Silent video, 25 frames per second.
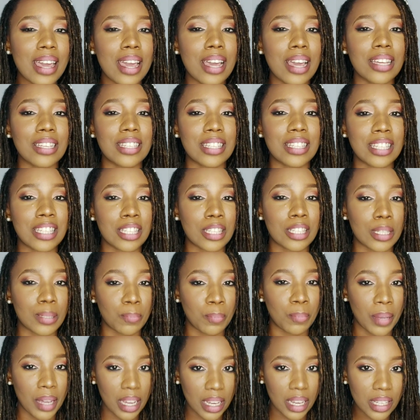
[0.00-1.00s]
a
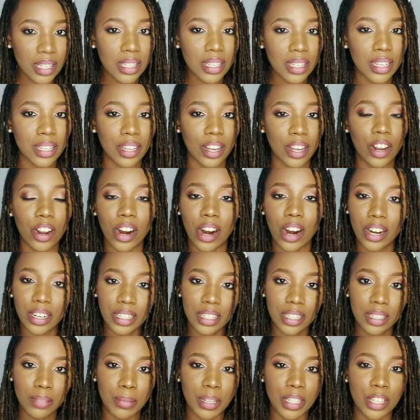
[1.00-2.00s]
space in a garden,